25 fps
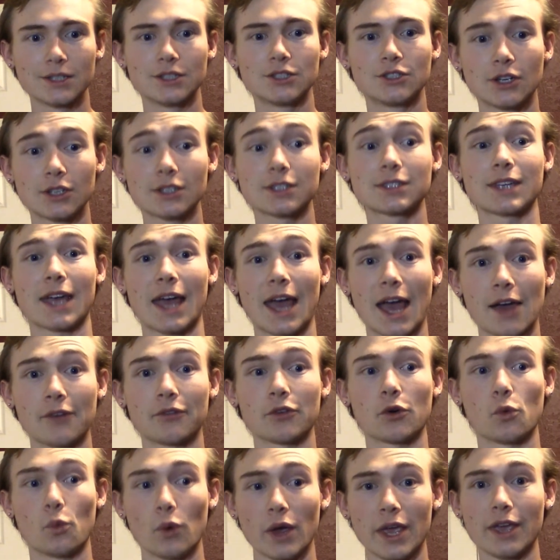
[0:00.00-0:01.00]
just to have
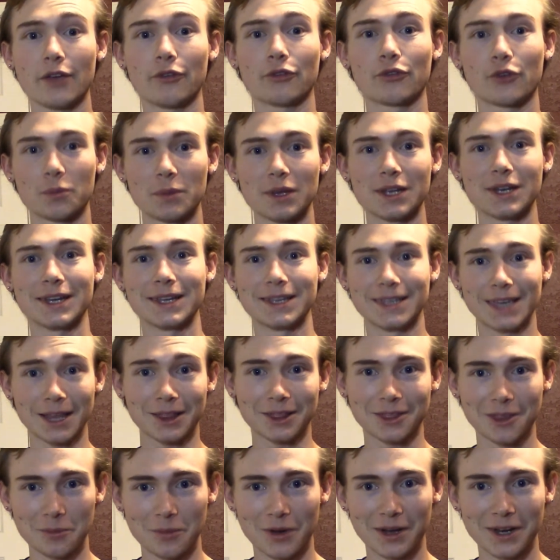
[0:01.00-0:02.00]
a way for me to
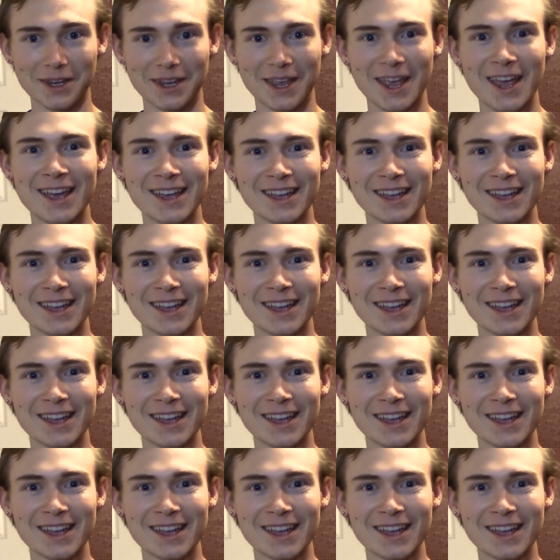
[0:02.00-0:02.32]
get the money.